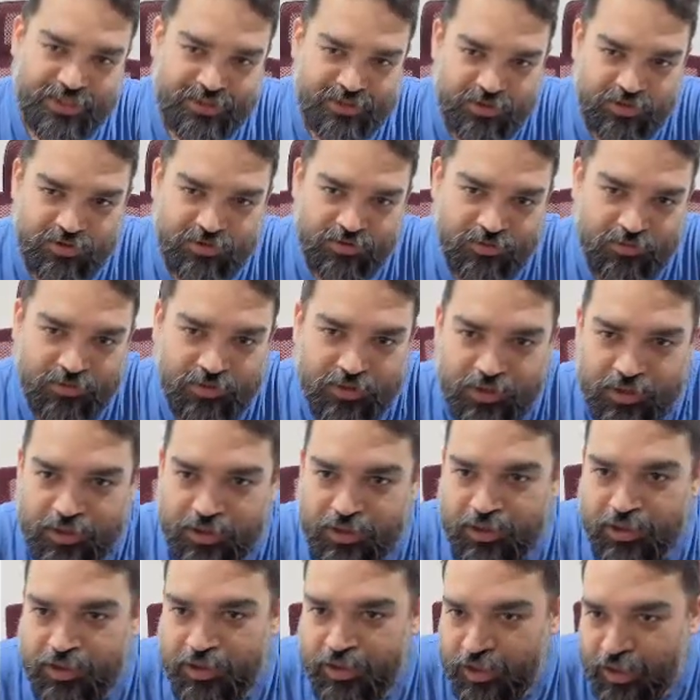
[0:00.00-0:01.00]
to.
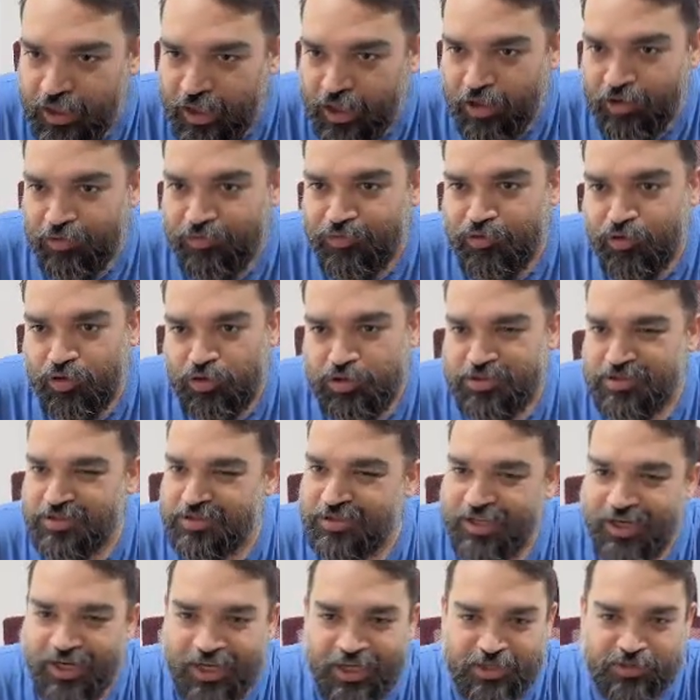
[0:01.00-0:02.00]
And of course, the
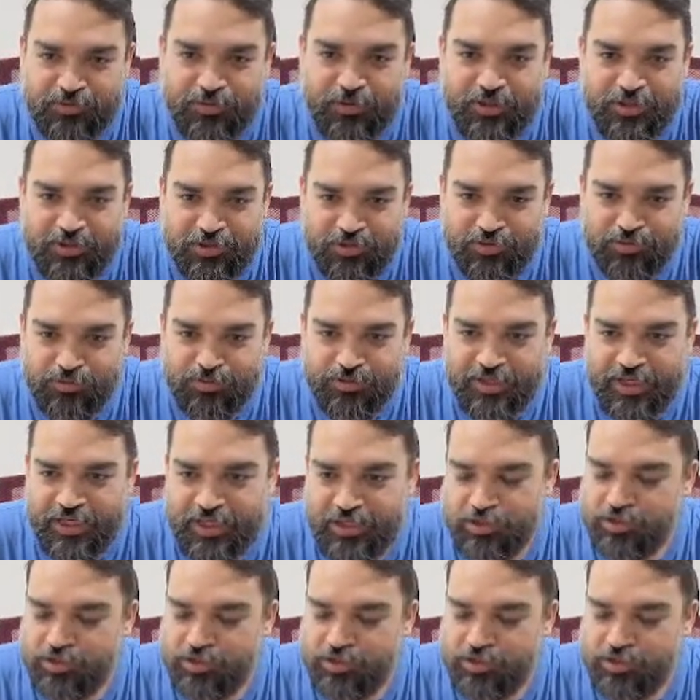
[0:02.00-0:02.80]
last one is usage.